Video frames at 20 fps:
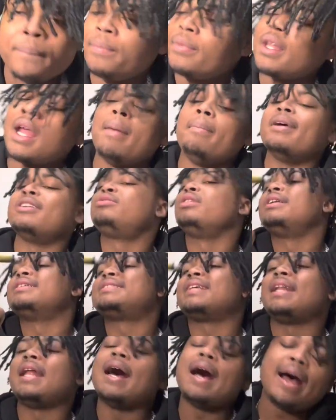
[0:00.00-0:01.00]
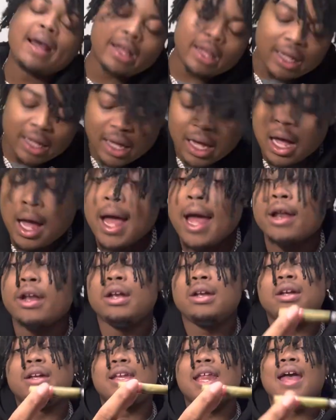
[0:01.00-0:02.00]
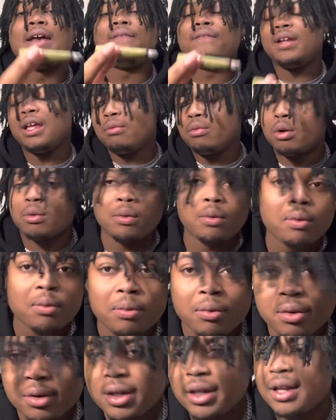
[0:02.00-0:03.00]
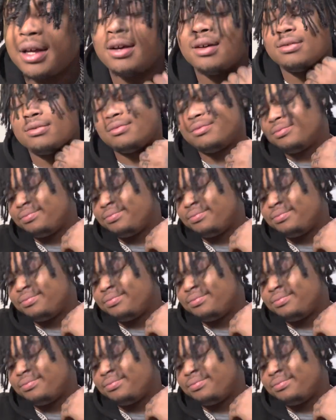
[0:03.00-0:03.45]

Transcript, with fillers: I mess with this a lot. I definitely will, you know,